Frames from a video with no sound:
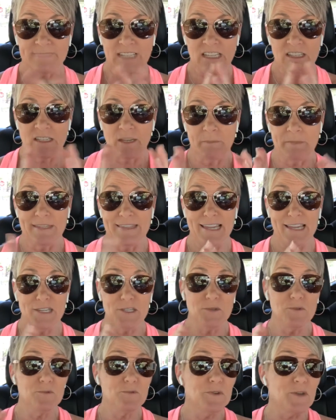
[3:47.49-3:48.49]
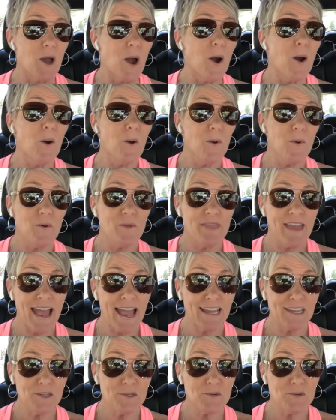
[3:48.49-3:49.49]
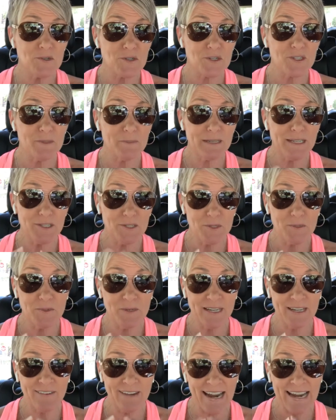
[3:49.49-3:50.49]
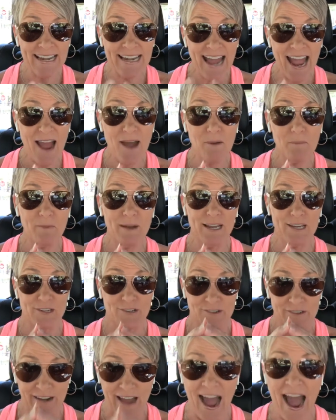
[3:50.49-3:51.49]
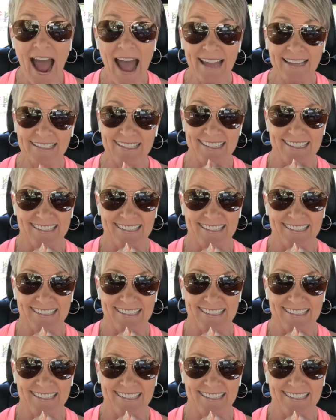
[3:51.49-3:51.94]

Something that you know that you should be doing right now, but you're not.